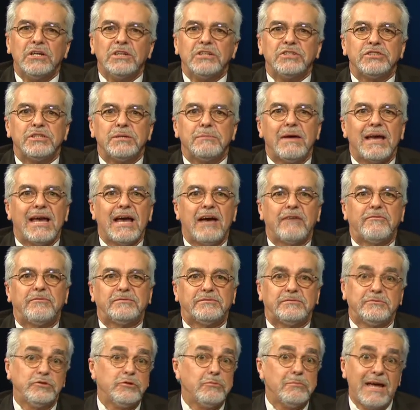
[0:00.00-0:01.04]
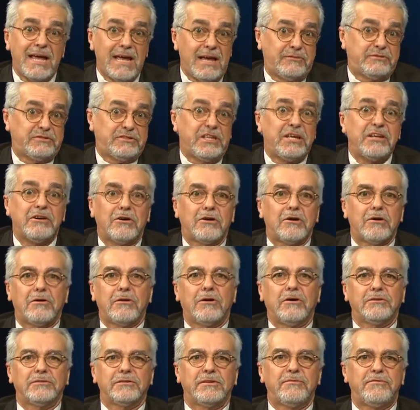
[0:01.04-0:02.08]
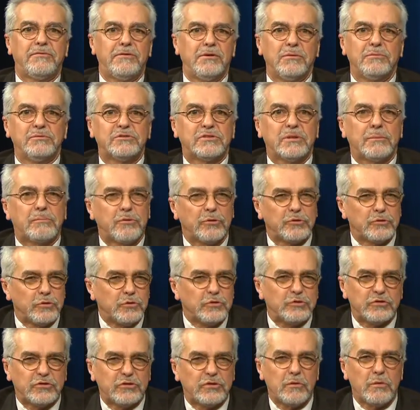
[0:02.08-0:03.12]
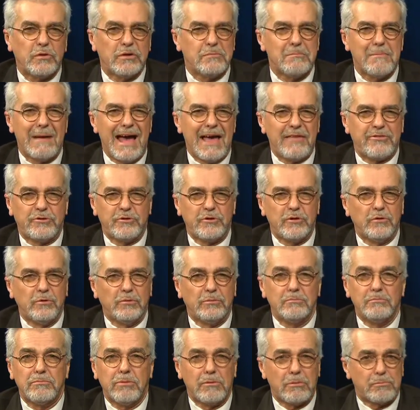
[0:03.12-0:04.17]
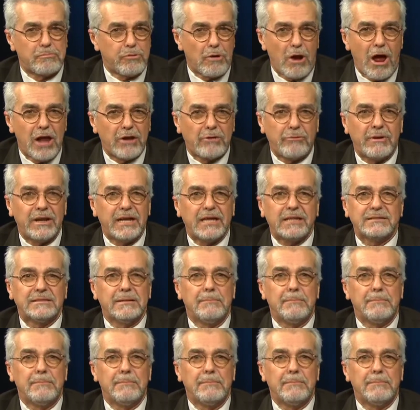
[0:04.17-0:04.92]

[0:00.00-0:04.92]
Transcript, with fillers: She may have, you may have seen her on the films The Producer with Matthew Broderick,